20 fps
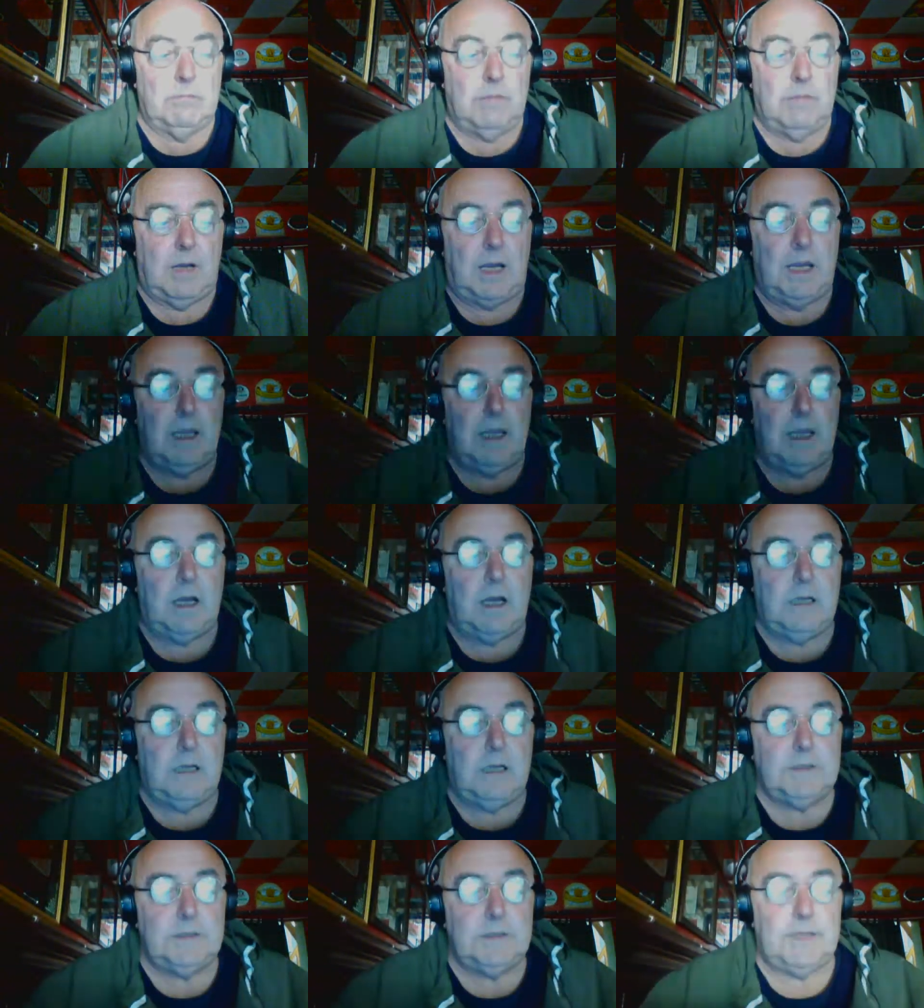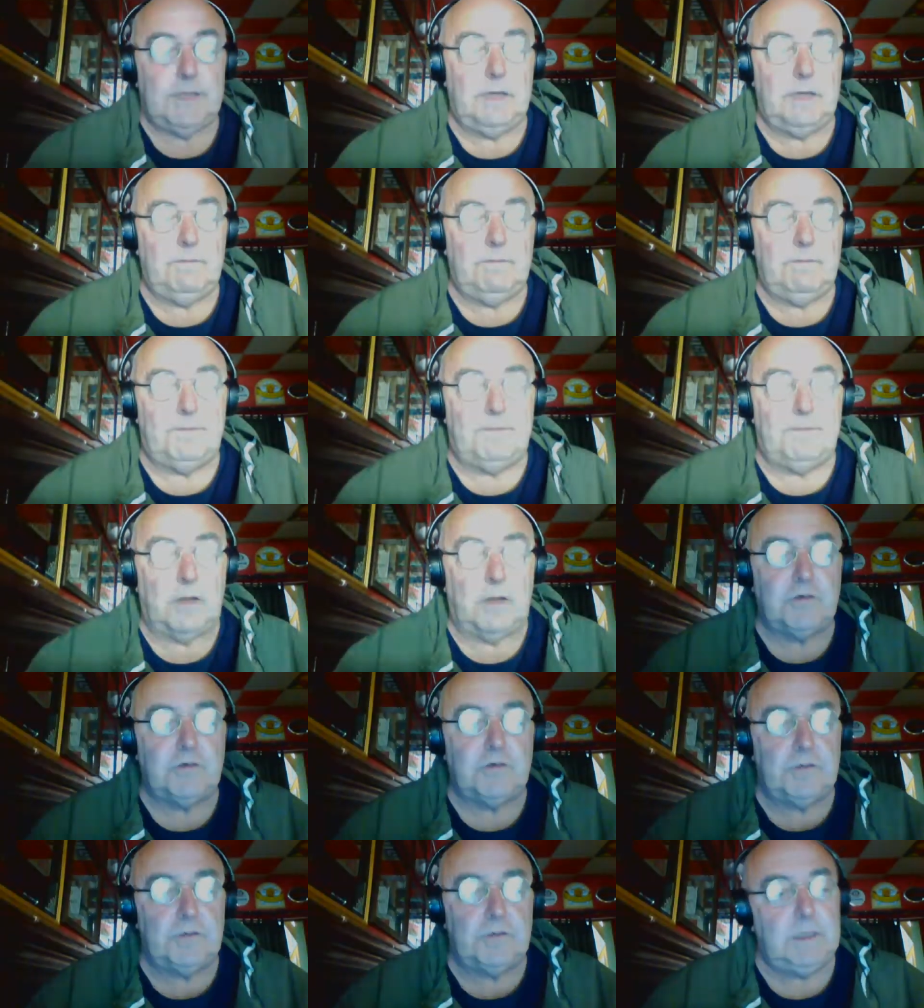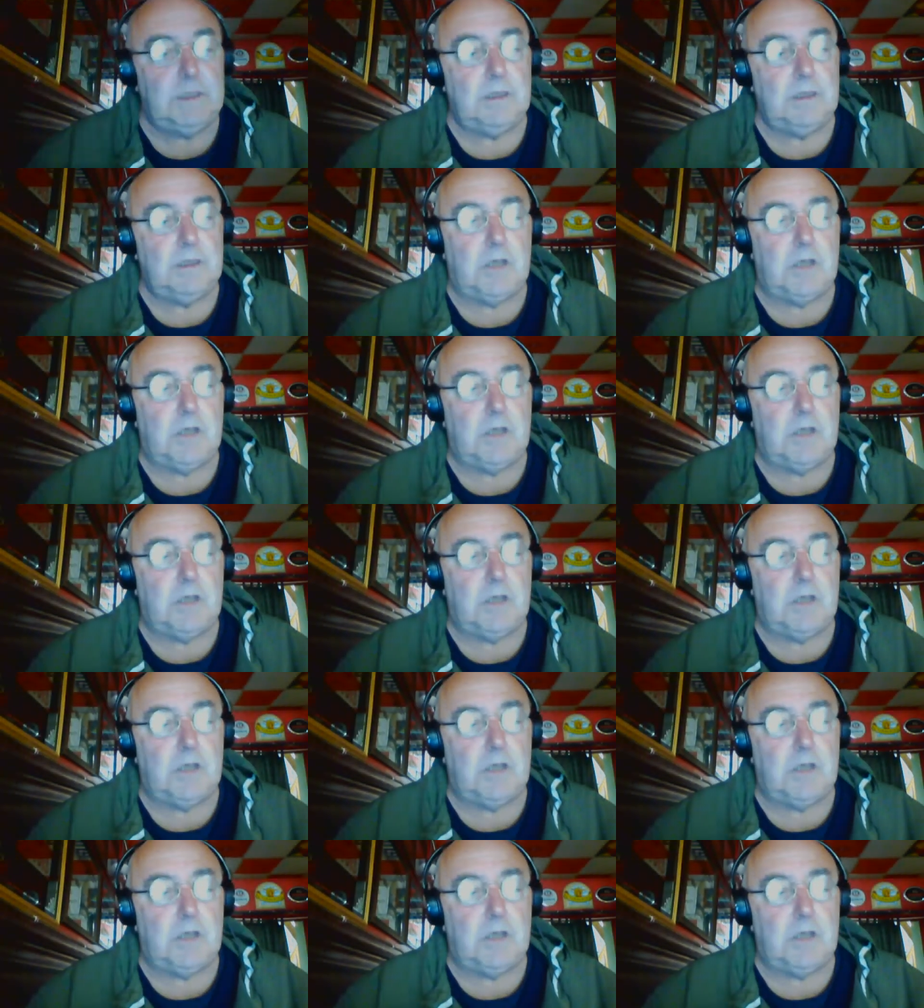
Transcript: My heart in faltering